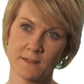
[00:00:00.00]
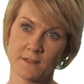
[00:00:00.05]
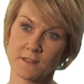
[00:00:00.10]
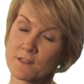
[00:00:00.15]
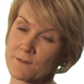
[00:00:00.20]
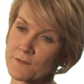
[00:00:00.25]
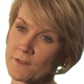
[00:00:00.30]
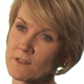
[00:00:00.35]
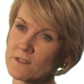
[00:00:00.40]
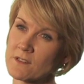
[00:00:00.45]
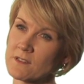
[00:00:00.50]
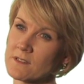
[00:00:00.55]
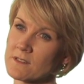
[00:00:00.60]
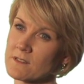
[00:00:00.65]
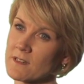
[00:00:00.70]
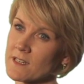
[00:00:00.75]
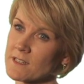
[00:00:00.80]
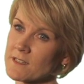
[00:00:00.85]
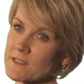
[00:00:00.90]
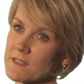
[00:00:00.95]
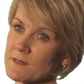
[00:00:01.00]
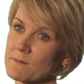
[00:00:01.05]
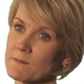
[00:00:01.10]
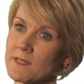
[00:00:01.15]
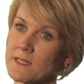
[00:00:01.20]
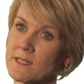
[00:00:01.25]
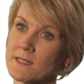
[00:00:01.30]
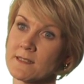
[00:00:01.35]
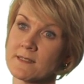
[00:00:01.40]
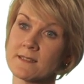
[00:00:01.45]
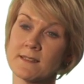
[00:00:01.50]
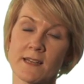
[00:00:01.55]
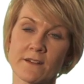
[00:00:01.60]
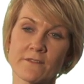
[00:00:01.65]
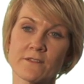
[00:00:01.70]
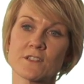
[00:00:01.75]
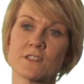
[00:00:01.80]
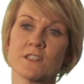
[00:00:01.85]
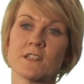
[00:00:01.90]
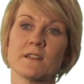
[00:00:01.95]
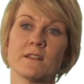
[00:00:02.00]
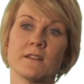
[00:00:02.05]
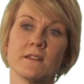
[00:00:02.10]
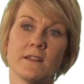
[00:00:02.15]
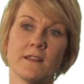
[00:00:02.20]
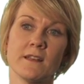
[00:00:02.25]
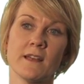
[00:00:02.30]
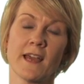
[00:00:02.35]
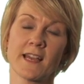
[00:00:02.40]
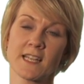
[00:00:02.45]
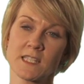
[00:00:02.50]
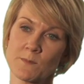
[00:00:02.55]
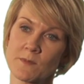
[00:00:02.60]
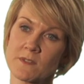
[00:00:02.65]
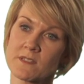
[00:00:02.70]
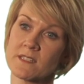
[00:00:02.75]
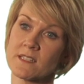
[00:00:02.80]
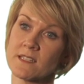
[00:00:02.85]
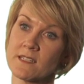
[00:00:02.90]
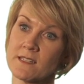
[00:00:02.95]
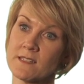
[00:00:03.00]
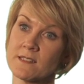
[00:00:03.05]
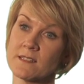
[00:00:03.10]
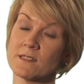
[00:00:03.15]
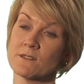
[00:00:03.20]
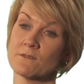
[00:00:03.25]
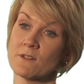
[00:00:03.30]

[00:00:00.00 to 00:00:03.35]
The diffusion strategy means leveraging the expertise,